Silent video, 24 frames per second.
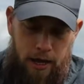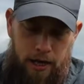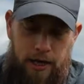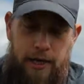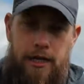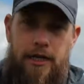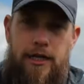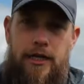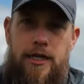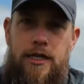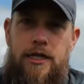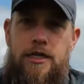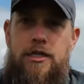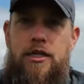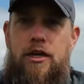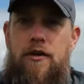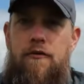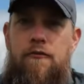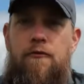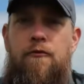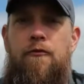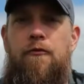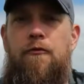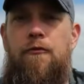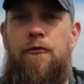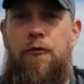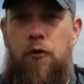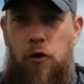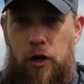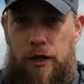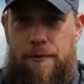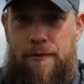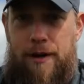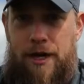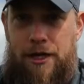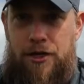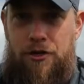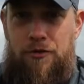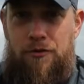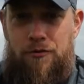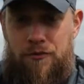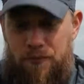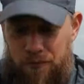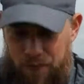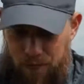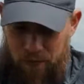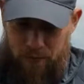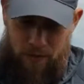It is fully manual,
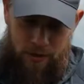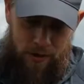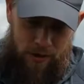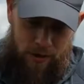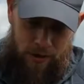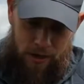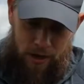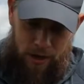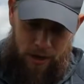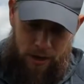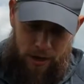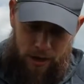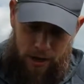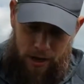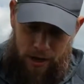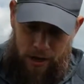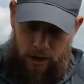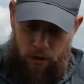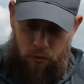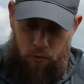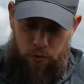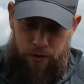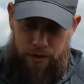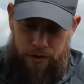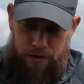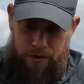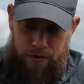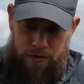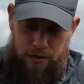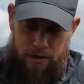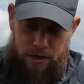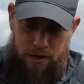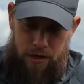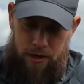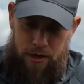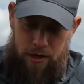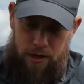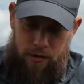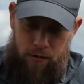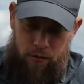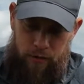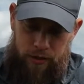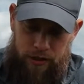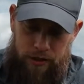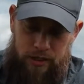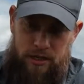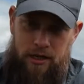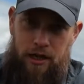with
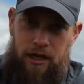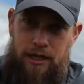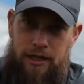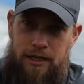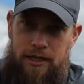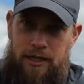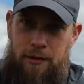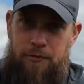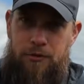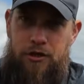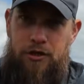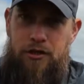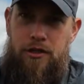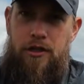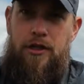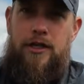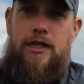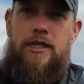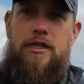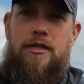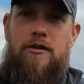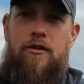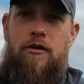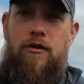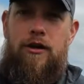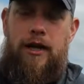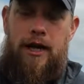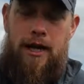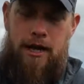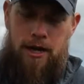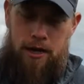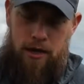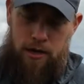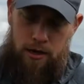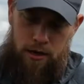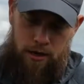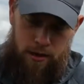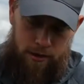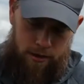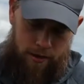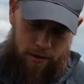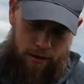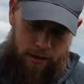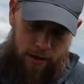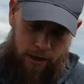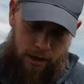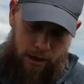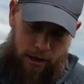a slight exception that it's got a
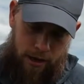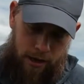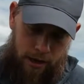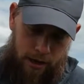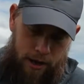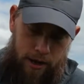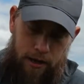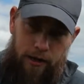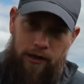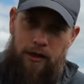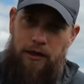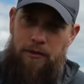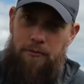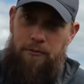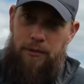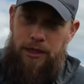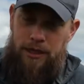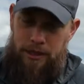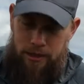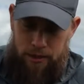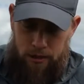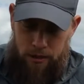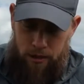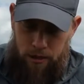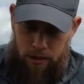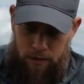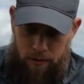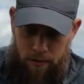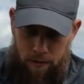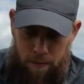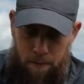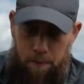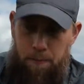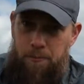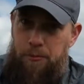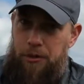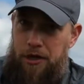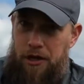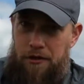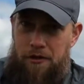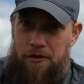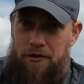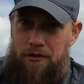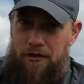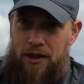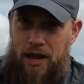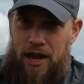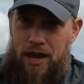light meter, but
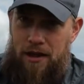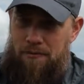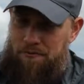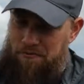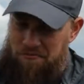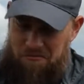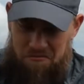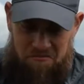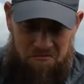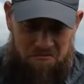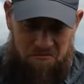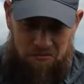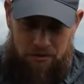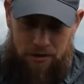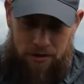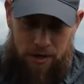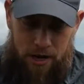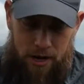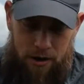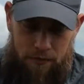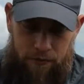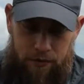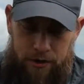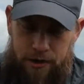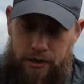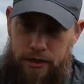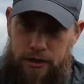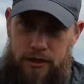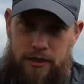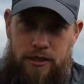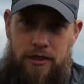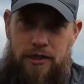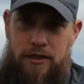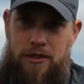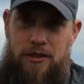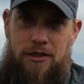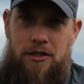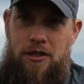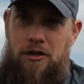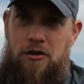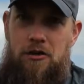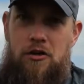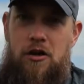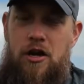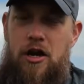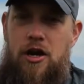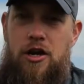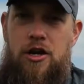other than that, there is
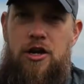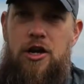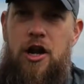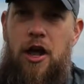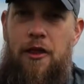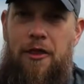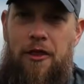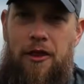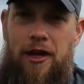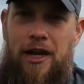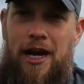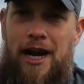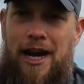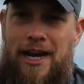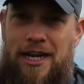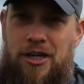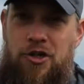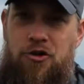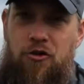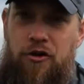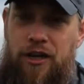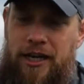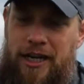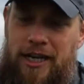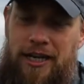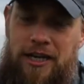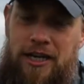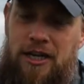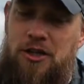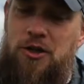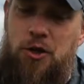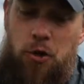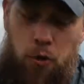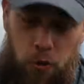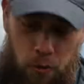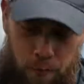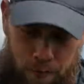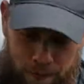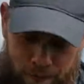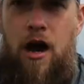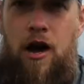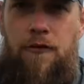nothing electronic in it at all.